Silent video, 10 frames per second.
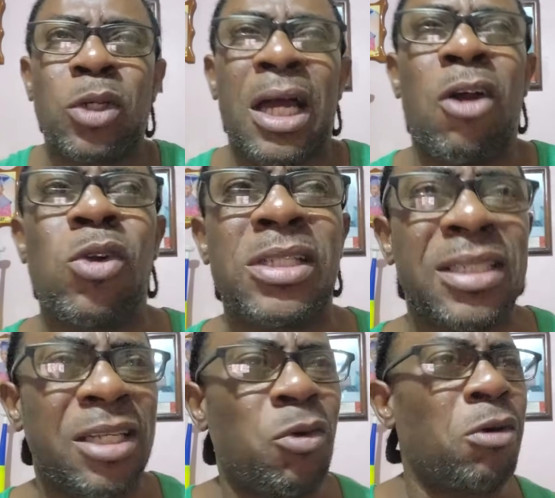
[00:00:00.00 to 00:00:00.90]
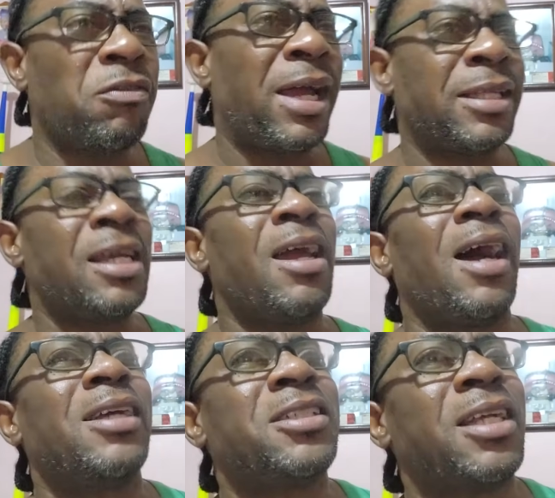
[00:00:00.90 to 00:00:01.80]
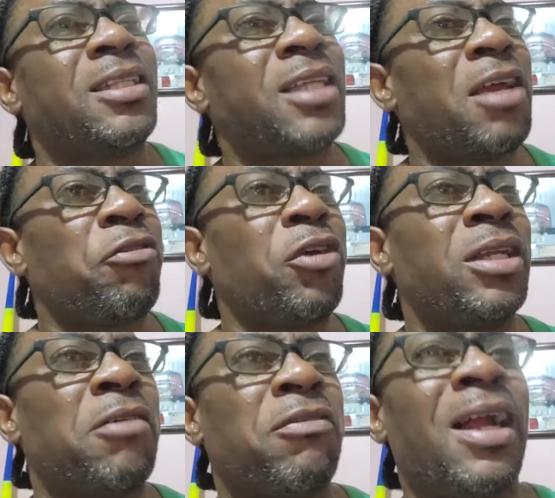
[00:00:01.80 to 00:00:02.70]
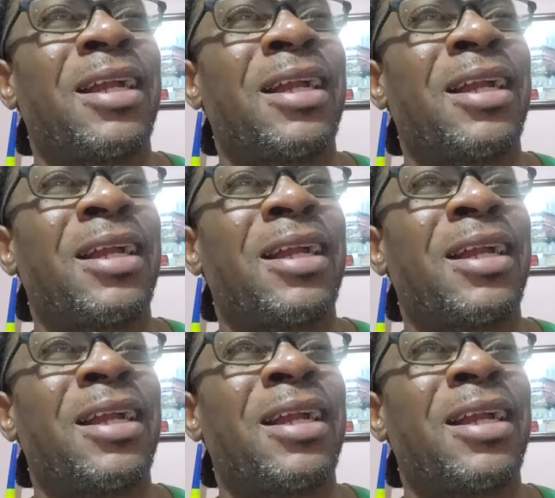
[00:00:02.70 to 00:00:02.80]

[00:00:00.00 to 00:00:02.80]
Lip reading: and all zinc over it and shelter if rain a fall.